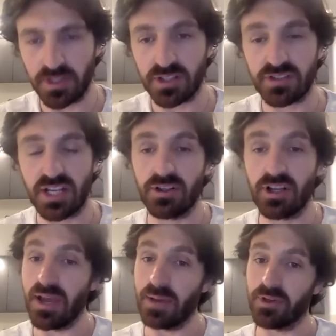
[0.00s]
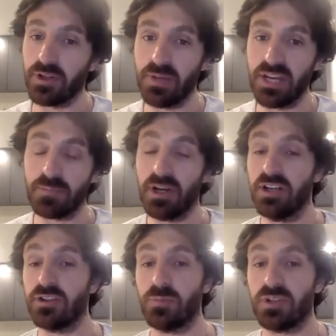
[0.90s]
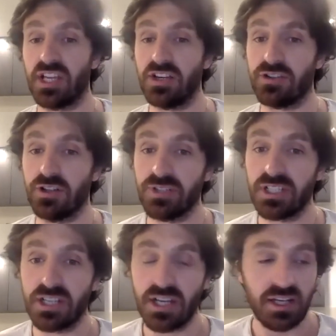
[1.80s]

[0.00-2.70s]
but at the same I'm going to make my interpretation of it.